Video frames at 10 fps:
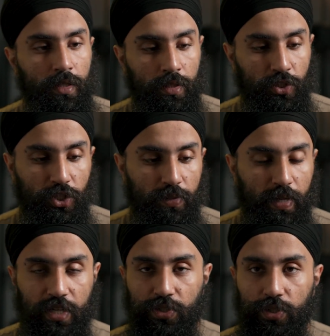the G
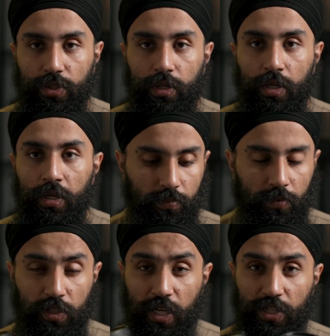Master,
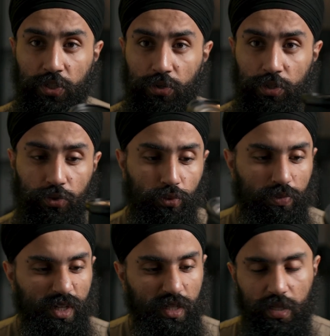the texture on the zoom
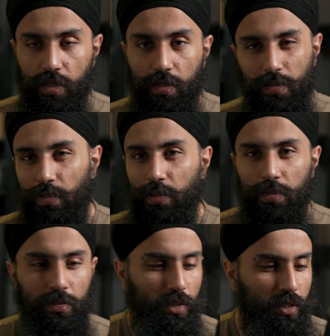ring is
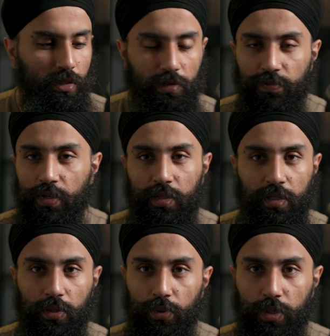significantly
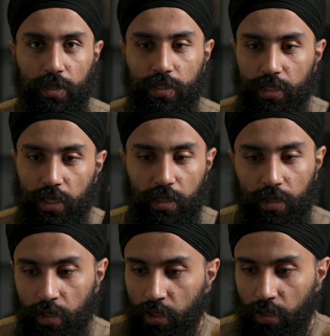lower. It's like
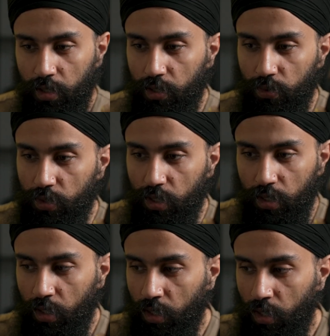
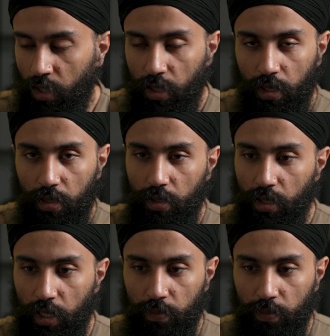using a